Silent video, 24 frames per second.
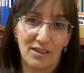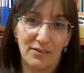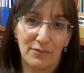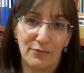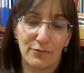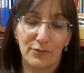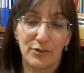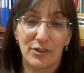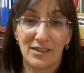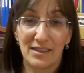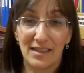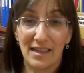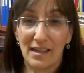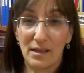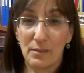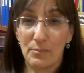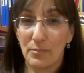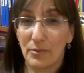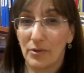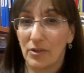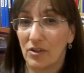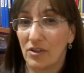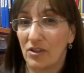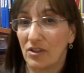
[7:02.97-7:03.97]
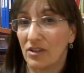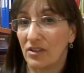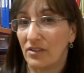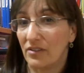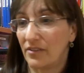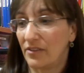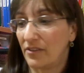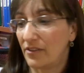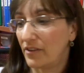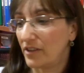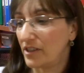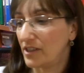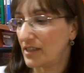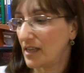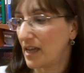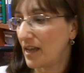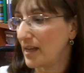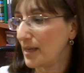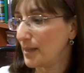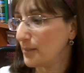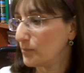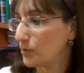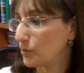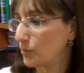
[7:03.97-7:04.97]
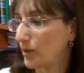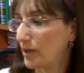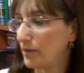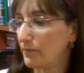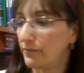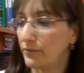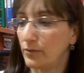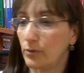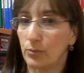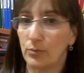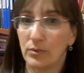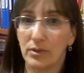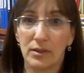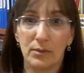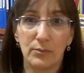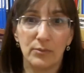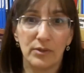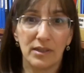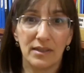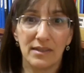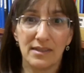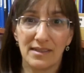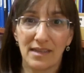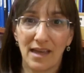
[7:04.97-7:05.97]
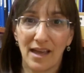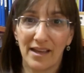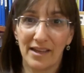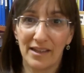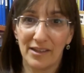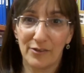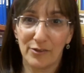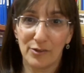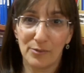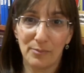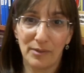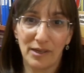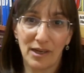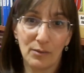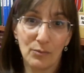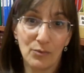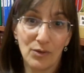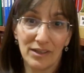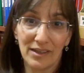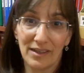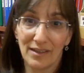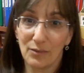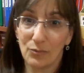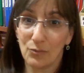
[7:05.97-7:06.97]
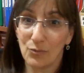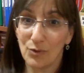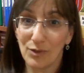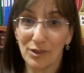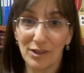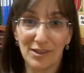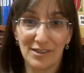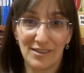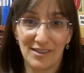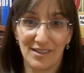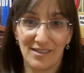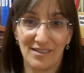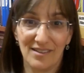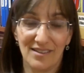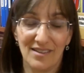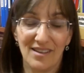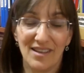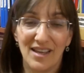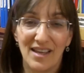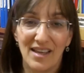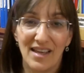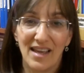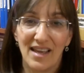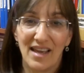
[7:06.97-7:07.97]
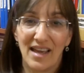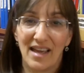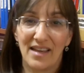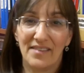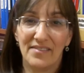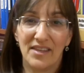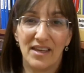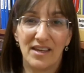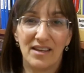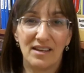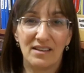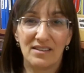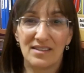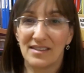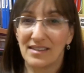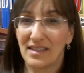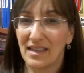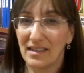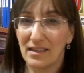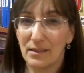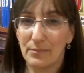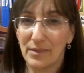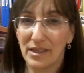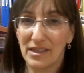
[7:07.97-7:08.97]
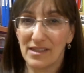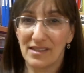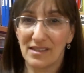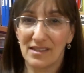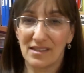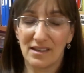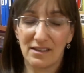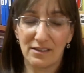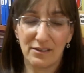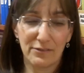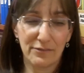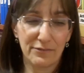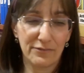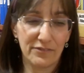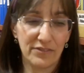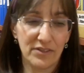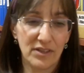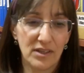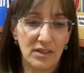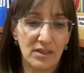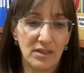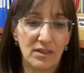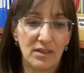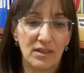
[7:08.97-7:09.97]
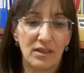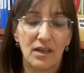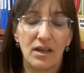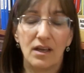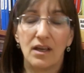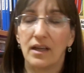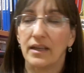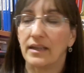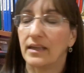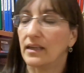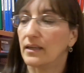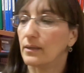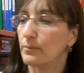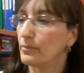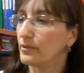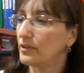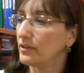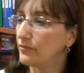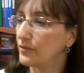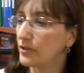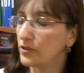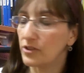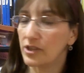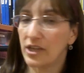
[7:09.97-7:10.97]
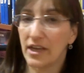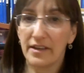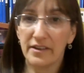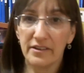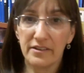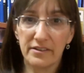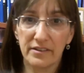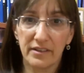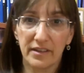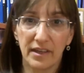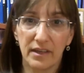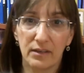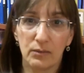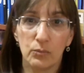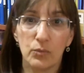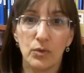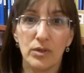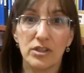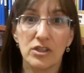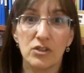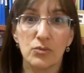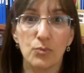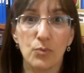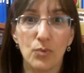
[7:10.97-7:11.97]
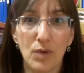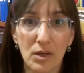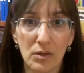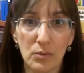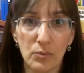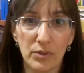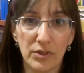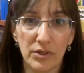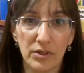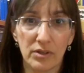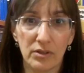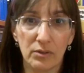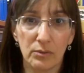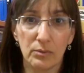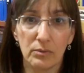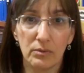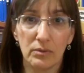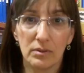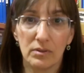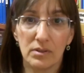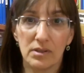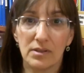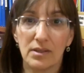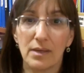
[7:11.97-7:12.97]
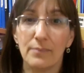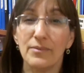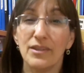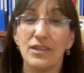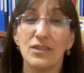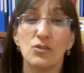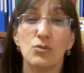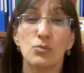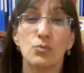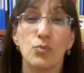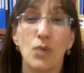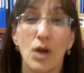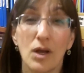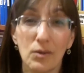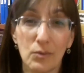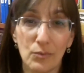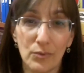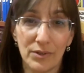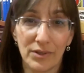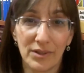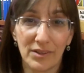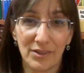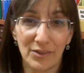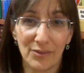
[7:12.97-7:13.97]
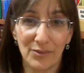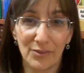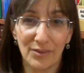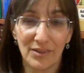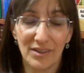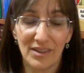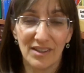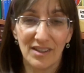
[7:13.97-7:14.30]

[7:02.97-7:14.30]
For example, there are times where I feel really, really tired, but I want to get work done. And then I'll say to myself, oh, I can't believe you're tired again. What's wrong with you? Something's wrong with you.